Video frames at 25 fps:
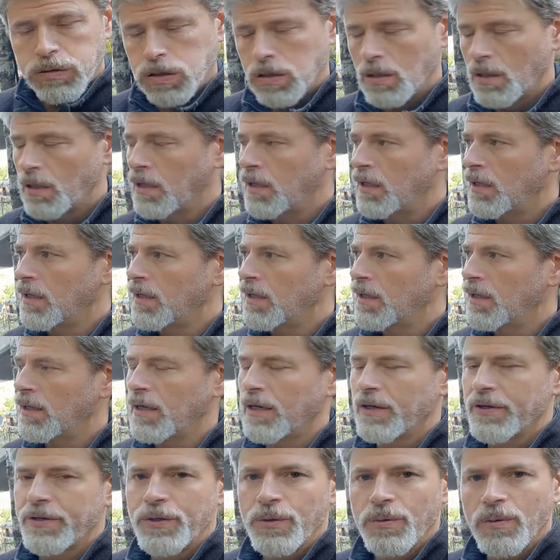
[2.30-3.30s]

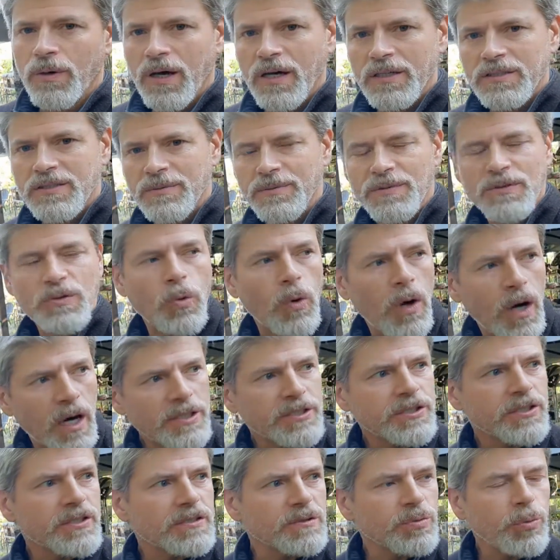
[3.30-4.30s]
Oh, you awesome
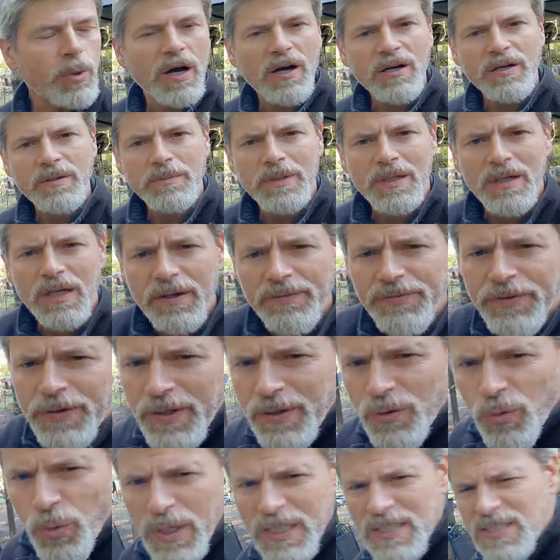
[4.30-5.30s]
squatchers. Welcome to Off
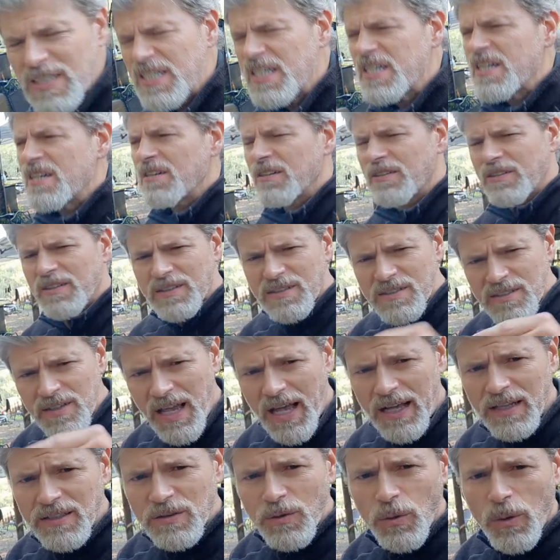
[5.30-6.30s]
Grid and Whiskey here at the
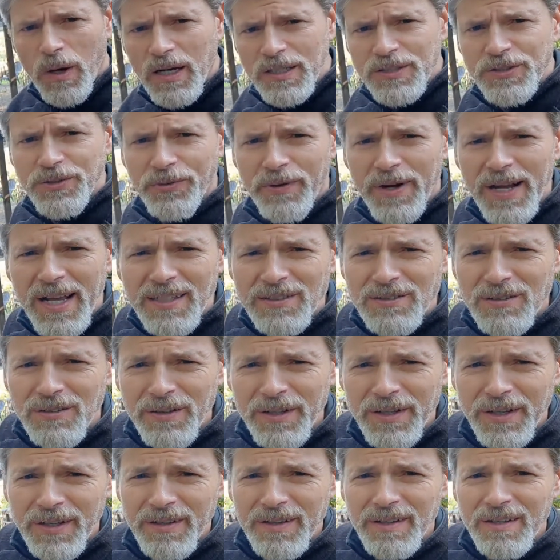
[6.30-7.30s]
Sasquatch Ranch.
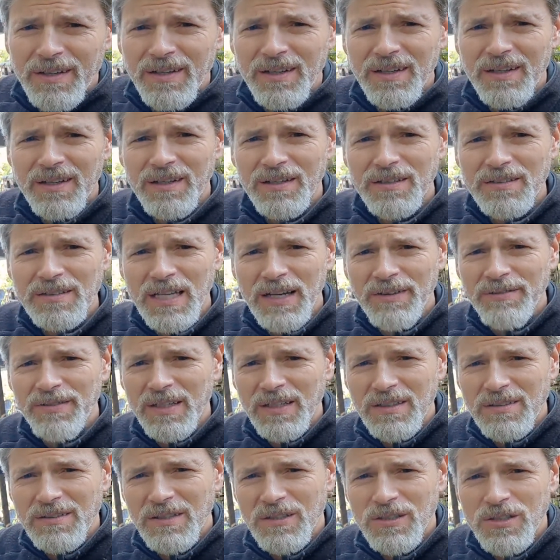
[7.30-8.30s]
Look, there's
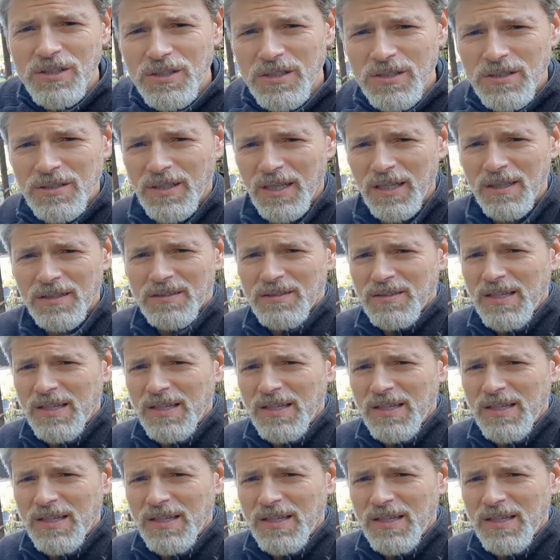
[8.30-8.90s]
evidence. It says